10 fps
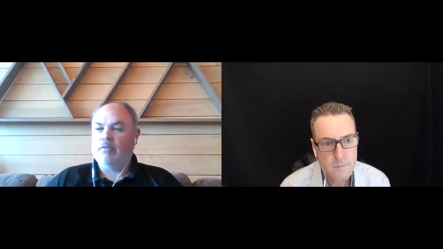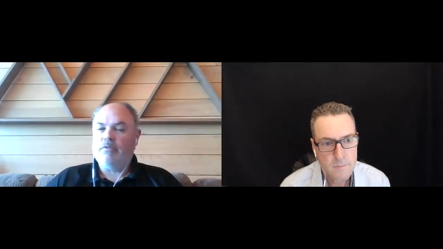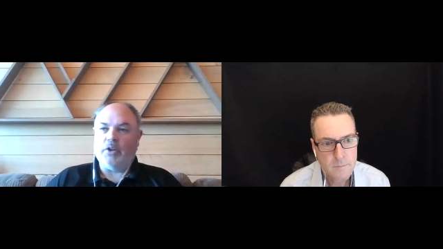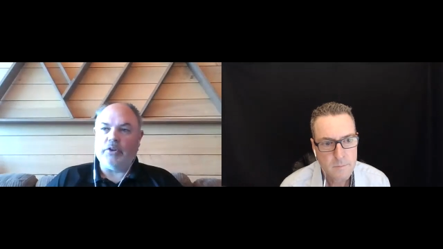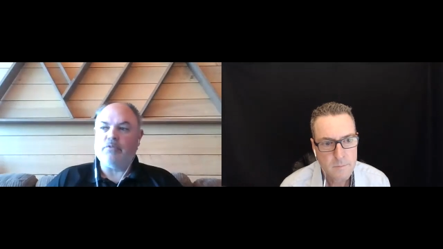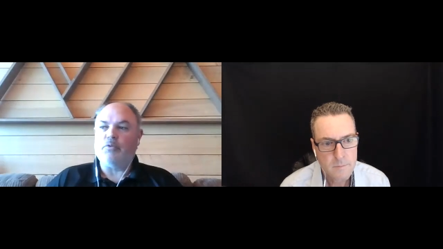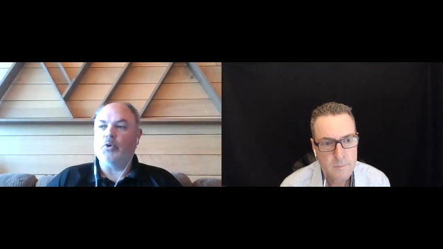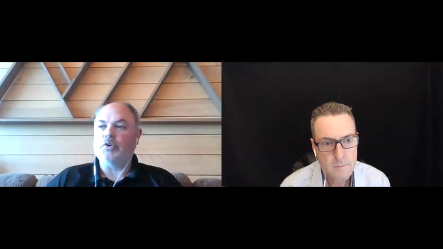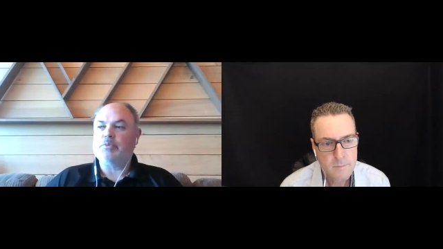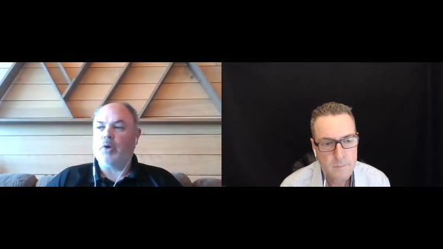Speaker 1: failing
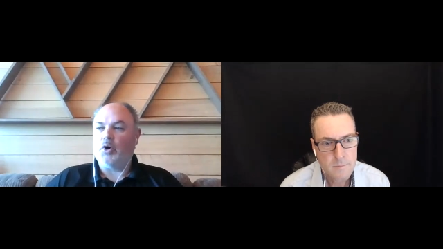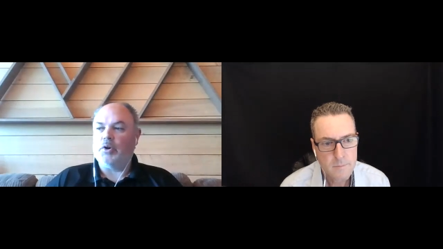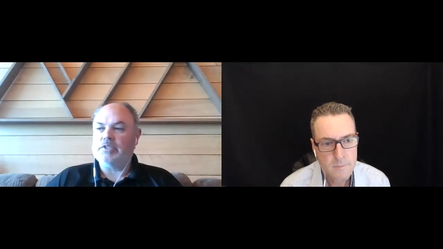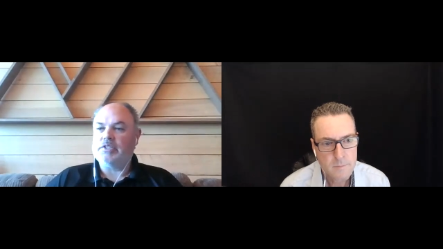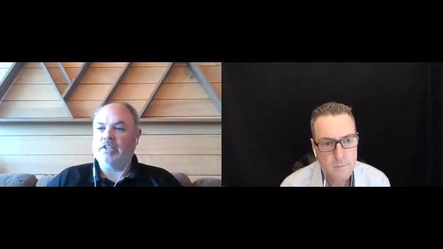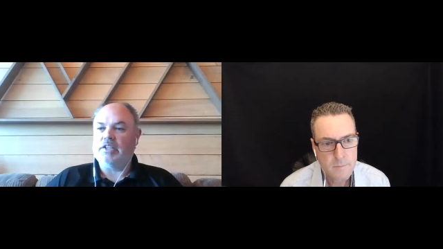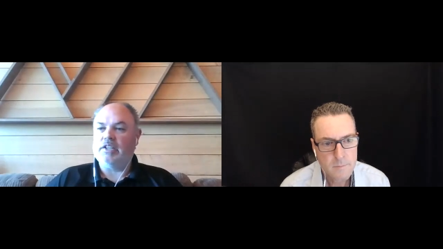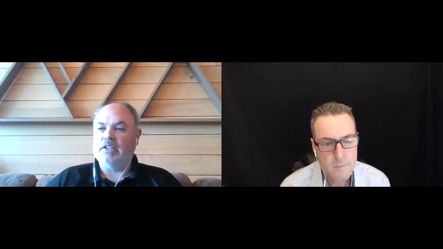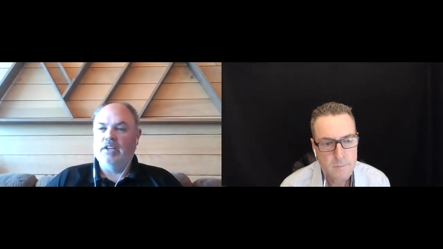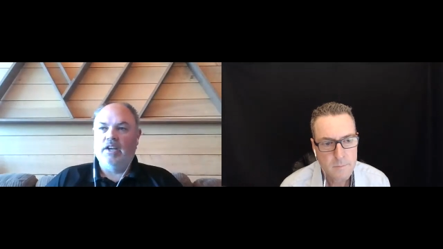forest policy,
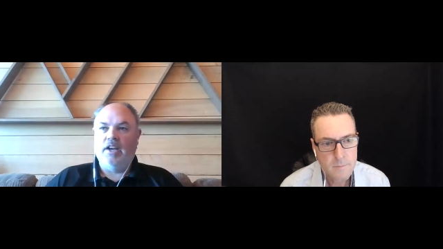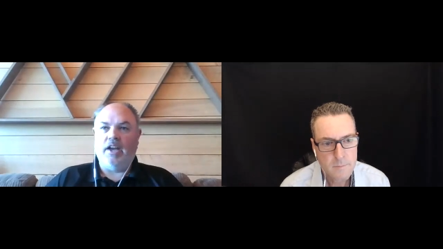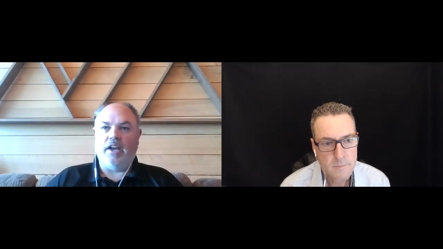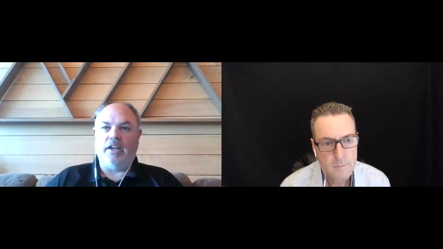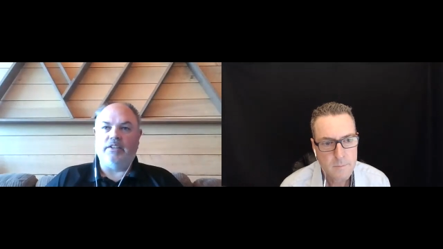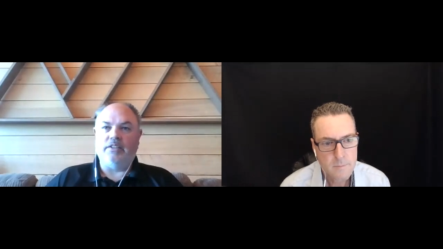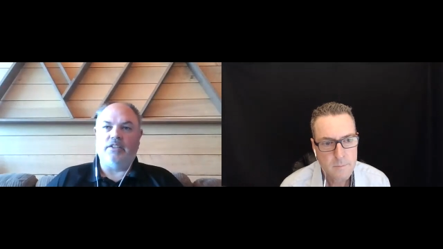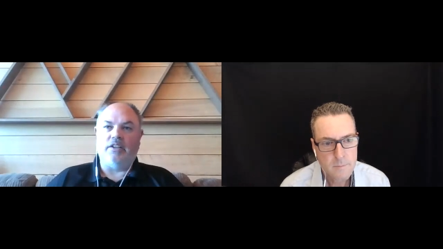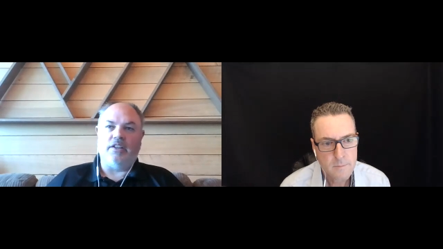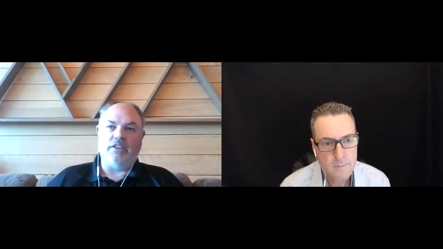and
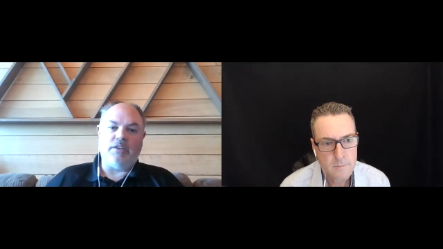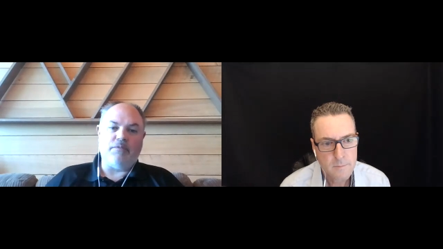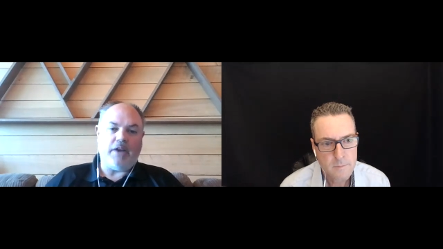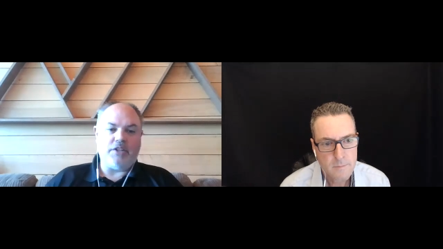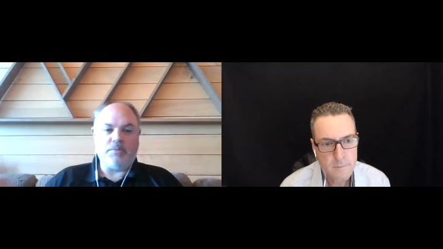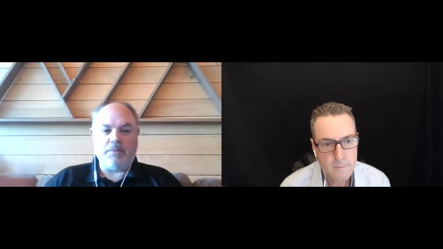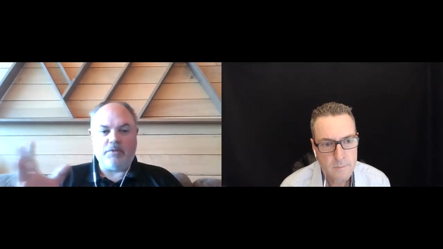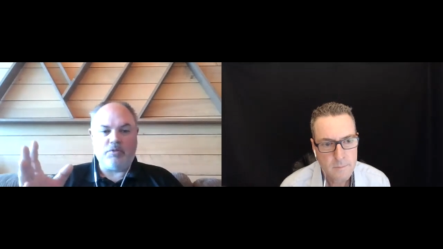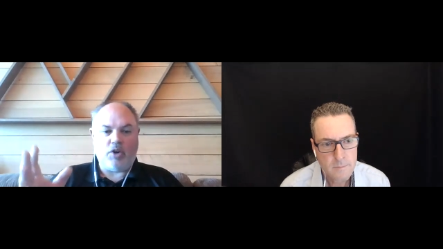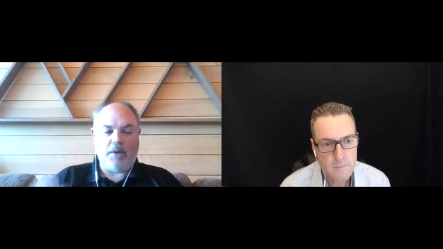the advancement of
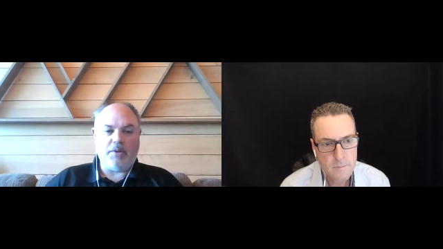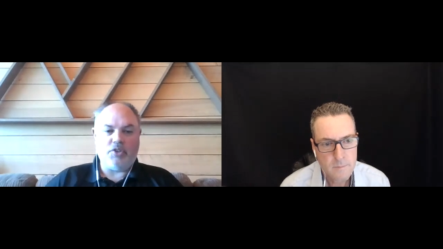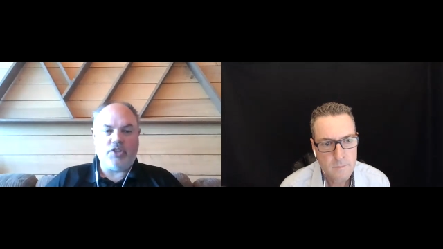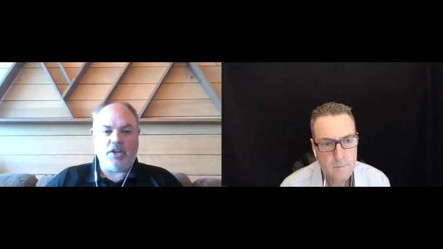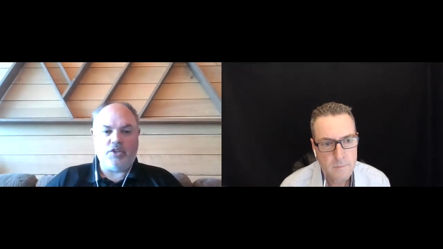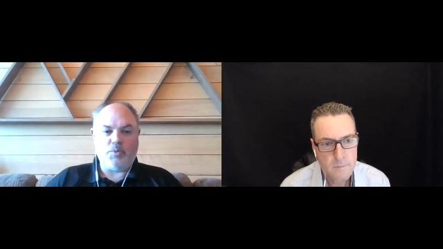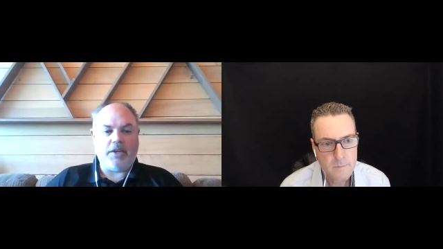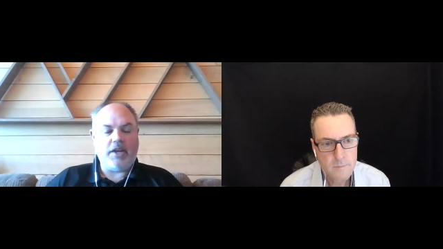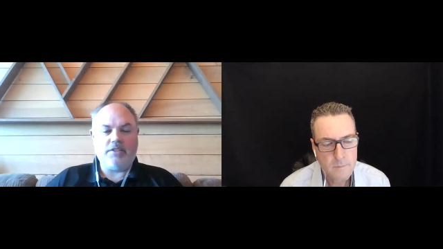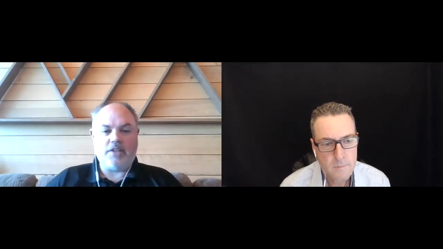climate change, we
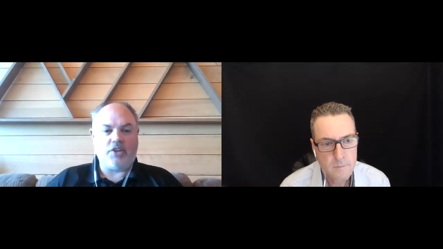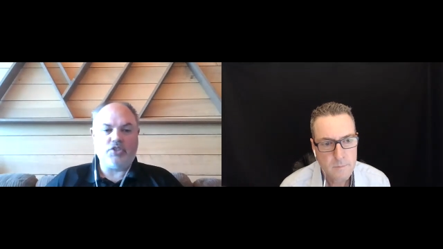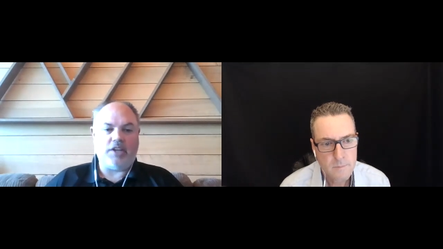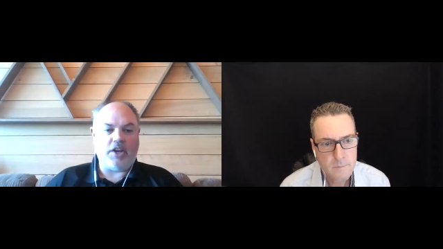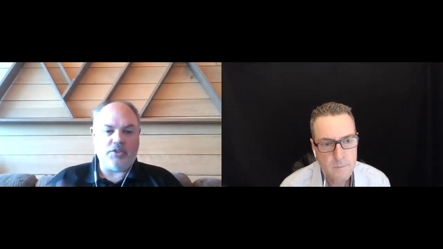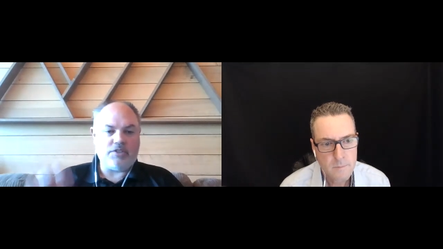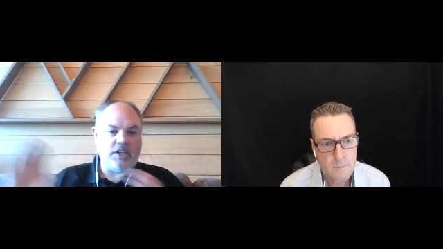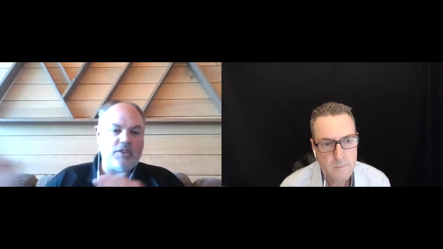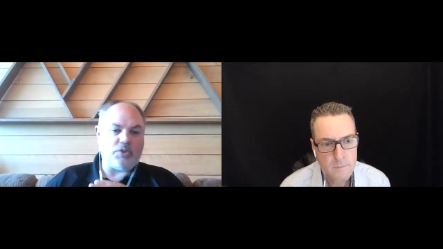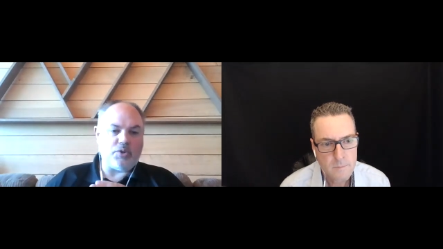can't actually guarantee
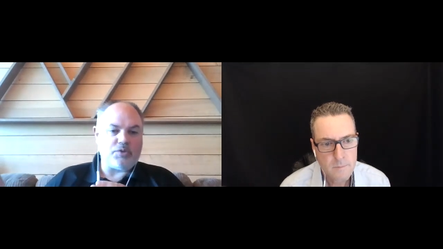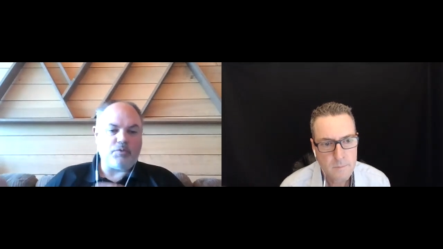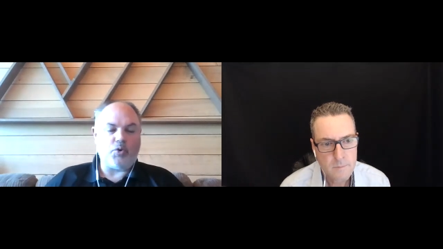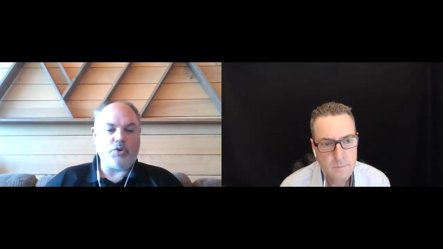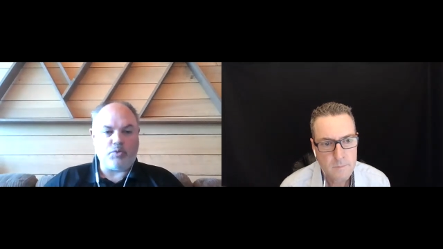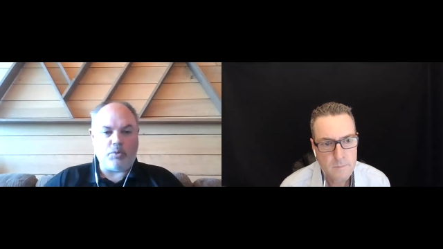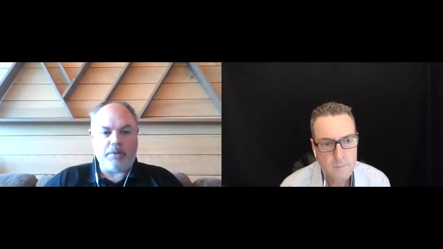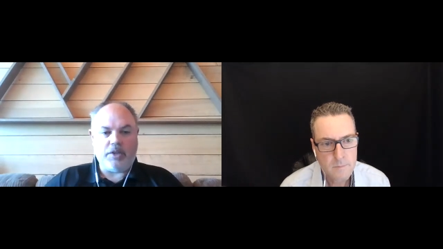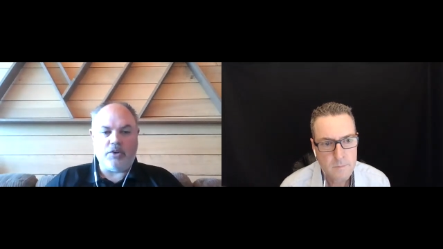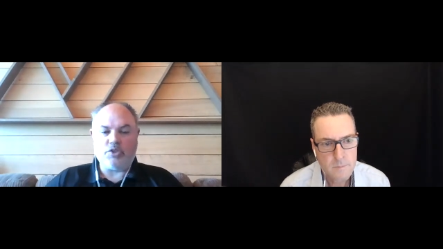that those forests will be
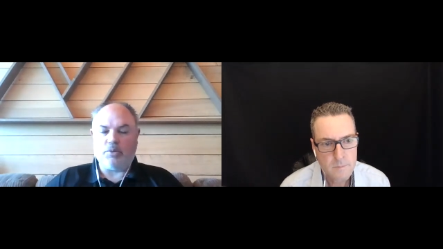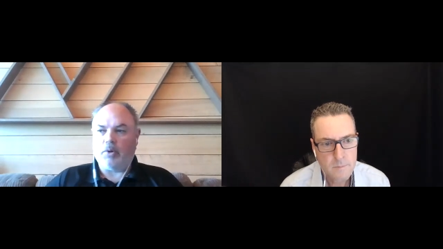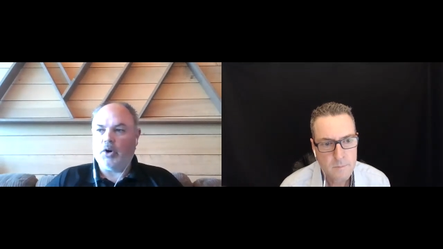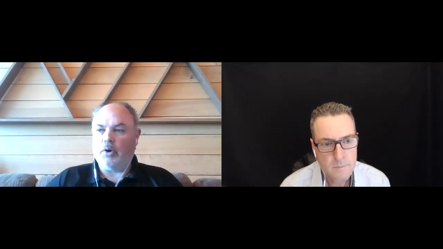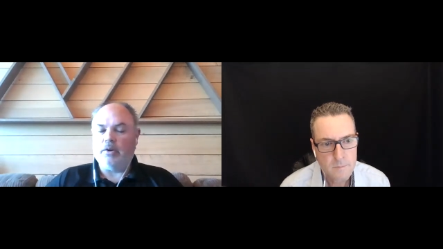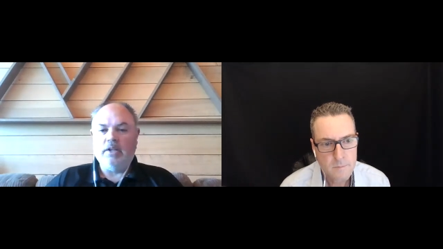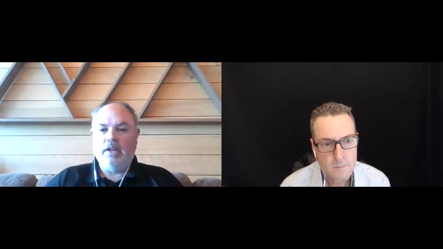there tomorrow.